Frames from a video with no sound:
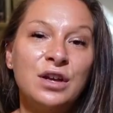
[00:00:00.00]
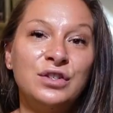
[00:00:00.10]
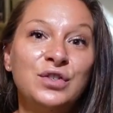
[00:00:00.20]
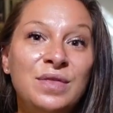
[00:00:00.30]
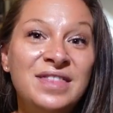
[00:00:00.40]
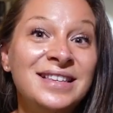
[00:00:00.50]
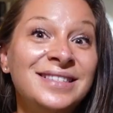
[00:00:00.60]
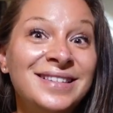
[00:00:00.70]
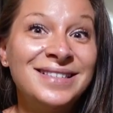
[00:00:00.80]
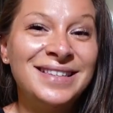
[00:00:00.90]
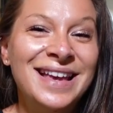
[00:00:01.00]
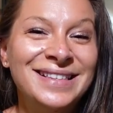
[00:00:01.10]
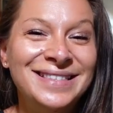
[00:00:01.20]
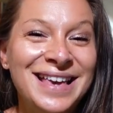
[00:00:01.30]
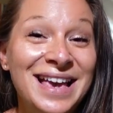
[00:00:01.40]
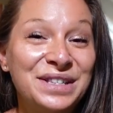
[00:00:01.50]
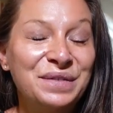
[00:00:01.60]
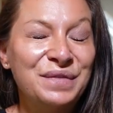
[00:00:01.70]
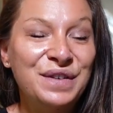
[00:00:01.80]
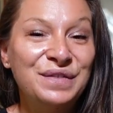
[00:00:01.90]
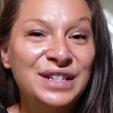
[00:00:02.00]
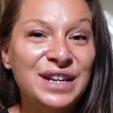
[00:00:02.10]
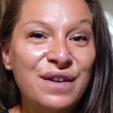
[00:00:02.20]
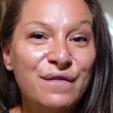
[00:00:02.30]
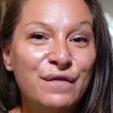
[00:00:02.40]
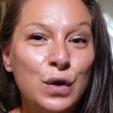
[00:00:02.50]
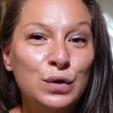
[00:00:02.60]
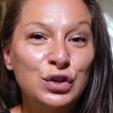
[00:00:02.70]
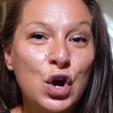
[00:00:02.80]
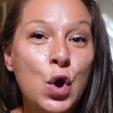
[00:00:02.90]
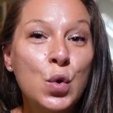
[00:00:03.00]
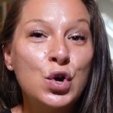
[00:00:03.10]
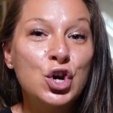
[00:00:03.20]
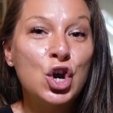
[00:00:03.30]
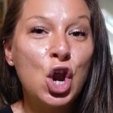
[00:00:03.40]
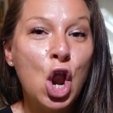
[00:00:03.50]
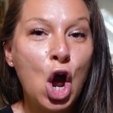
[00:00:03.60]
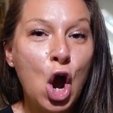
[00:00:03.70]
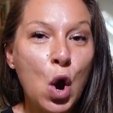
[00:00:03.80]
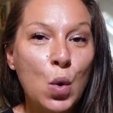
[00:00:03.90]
So this contains the X50 Photo Glow.